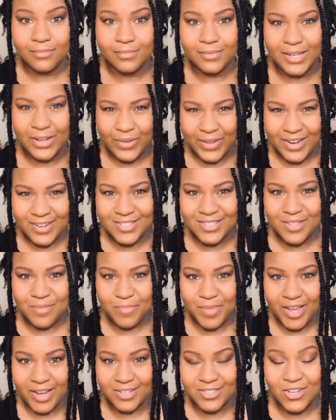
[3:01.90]
Now here's the
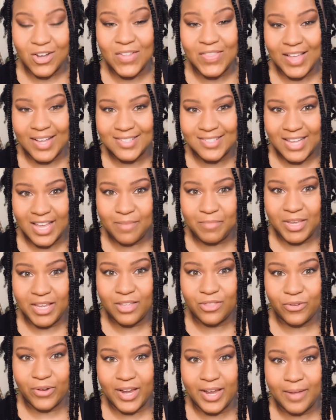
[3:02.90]
mix on that same
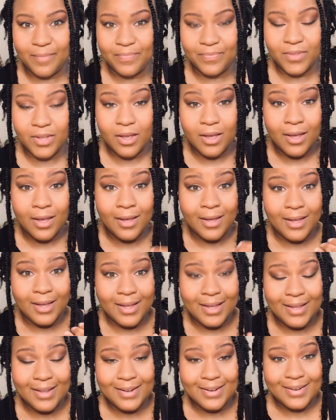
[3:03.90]
E3.
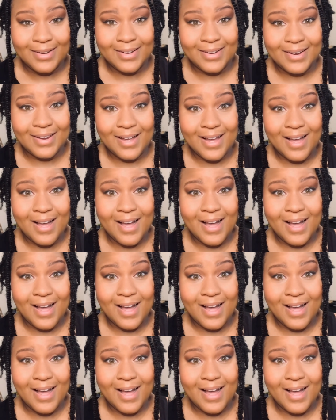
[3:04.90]
Na.